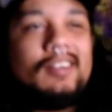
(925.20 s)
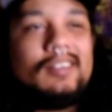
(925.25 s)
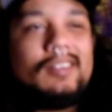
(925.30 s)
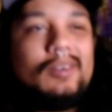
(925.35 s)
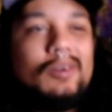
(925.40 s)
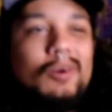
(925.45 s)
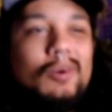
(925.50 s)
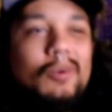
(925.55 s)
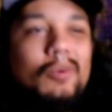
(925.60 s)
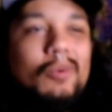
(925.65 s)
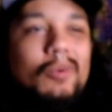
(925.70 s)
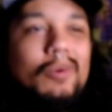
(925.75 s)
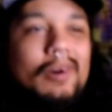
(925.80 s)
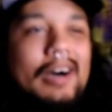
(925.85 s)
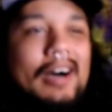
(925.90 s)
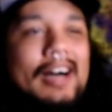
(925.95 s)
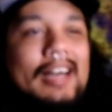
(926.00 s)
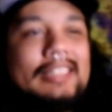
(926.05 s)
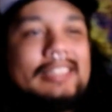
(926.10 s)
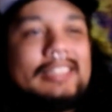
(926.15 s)

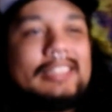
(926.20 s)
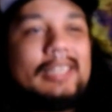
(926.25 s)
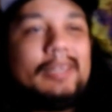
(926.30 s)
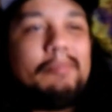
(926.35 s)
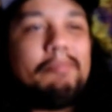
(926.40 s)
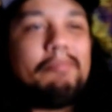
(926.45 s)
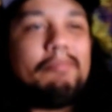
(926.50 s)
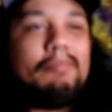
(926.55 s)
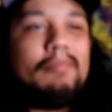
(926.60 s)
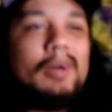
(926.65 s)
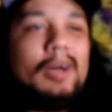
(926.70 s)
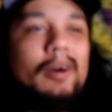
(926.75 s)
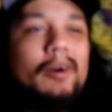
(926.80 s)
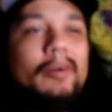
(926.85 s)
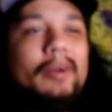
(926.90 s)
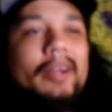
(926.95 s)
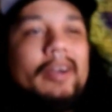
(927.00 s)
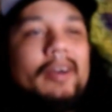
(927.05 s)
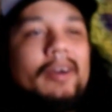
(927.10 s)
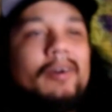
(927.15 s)

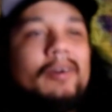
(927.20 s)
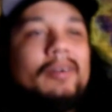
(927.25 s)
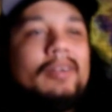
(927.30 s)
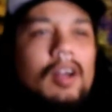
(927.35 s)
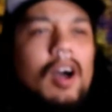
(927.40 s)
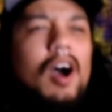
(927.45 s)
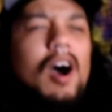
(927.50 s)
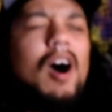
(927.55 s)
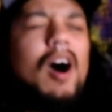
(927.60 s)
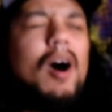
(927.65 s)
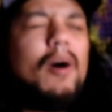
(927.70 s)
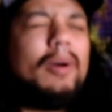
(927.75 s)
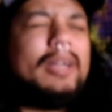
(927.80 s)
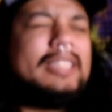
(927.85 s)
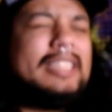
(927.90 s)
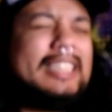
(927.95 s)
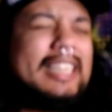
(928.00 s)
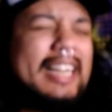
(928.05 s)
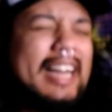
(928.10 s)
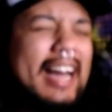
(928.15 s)
Quasimodo. Oh, and
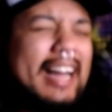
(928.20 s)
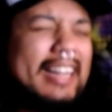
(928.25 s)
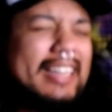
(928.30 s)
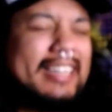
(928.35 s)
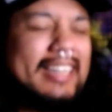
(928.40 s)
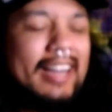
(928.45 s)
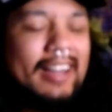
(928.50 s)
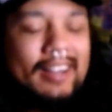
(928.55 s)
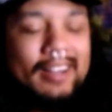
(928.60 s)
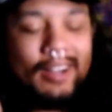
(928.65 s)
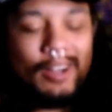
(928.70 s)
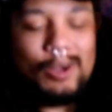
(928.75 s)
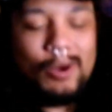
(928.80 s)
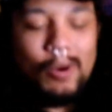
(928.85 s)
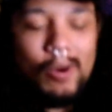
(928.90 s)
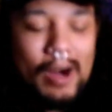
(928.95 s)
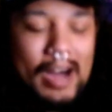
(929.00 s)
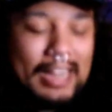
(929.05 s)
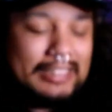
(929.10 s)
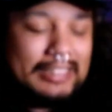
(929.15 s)
she got a
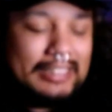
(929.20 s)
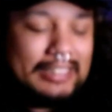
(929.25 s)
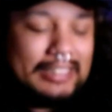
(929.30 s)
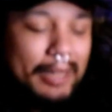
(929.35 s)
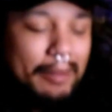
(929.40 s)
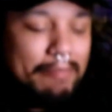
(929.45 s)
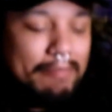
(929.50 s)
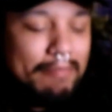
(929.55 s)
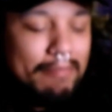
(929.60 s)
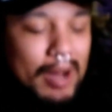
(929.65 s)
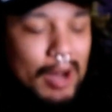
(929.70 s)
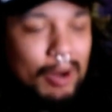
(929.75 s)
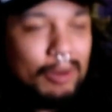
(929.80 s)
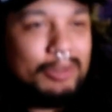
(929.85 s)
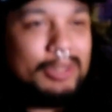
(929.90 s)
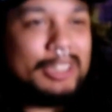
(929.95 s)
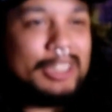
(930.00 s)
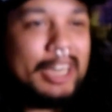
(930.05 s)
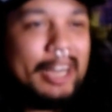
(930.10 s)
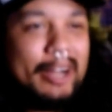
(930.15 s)

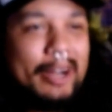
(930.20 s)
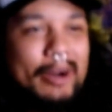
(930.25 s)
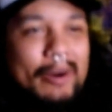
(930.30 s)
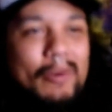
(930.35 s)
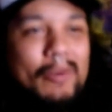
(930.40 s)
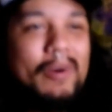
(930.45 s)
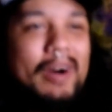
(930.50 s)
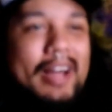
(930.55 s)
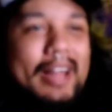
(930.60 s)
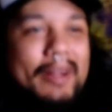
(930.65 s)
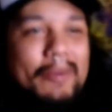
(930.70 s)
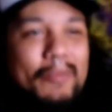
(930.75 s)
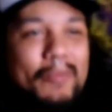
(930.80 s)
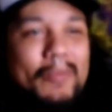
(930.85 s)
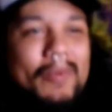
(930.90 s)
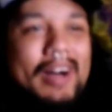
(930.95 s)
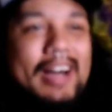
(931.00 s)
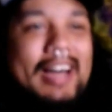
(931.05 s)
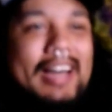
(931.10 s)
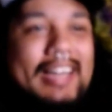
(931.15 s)
Quasimojo?
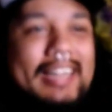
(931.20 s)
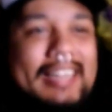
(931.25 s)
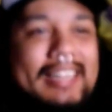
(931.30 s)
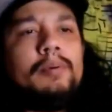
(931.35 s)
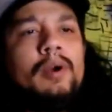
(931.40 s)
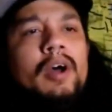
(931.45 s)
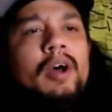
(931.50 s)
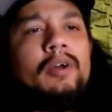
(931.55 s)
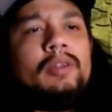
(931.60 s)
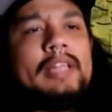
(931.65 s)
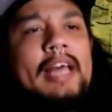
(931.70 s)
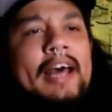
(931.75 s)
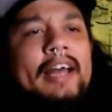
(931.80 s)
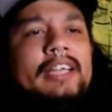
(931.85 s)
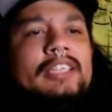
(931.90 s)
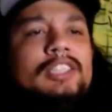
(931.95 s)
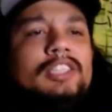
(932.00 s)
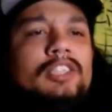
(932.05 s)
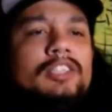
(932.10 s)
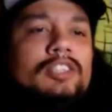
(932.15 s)
What? Bro, that
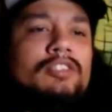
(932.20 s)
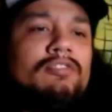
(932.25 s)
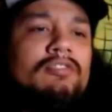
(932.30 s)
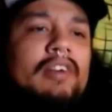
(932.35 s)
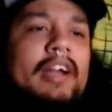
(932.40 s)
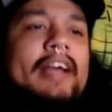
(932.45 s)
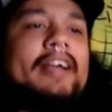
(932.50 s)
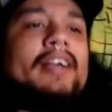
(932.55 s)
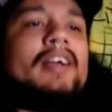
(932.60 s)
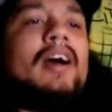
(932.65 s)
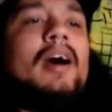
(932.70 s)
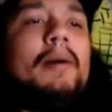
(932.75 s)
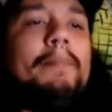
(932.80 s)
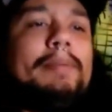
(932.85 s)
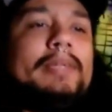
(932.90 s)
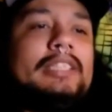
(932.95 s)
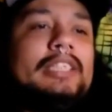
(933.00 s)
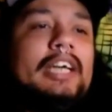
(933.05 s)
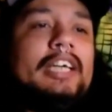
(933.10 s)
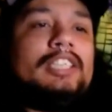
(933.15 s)
is your direct
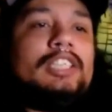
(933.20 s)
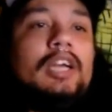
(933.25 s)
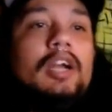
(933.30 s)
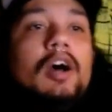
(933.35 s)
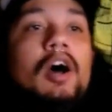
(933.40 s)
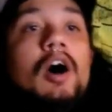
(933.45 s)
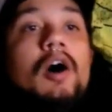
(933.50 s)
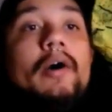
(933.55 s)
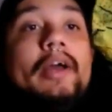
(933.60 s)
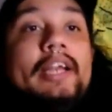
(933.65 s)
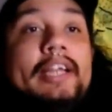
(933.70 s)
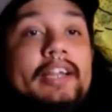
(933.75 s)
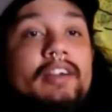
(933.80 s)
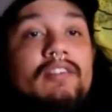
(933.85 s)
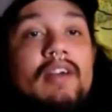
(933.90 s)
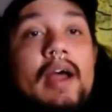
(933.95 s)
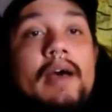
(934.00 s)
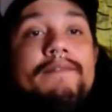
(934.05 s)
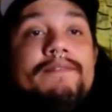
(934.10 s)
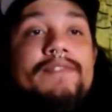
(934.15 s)
competition. Oh, and he
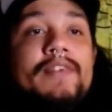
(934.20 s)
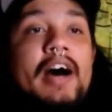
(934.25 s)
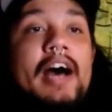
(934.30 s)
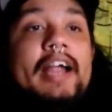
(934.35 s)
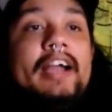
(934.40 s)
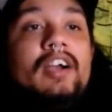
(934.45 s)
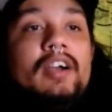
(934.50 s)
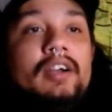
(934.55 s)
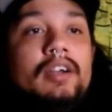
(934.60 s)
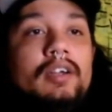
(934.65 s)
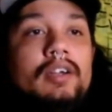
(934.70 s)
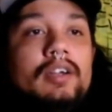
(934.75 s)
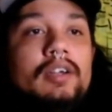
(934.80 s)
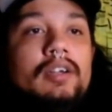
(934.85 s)
grabbed fire.